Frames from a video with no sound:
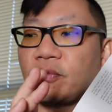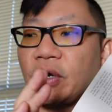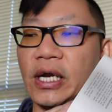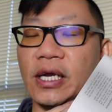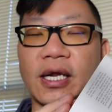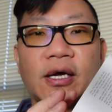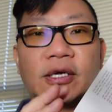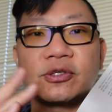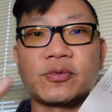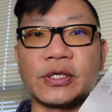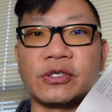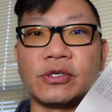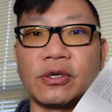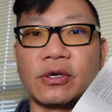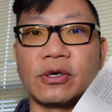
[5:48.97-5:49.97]
right now,
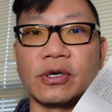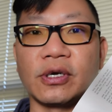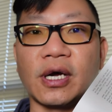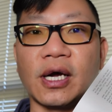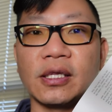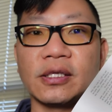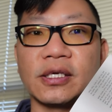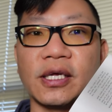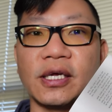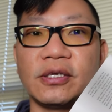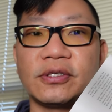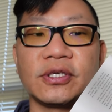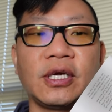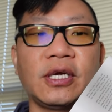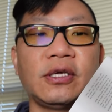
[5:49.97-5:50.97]
especially during the
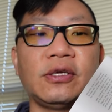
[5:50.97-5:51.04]
holidays,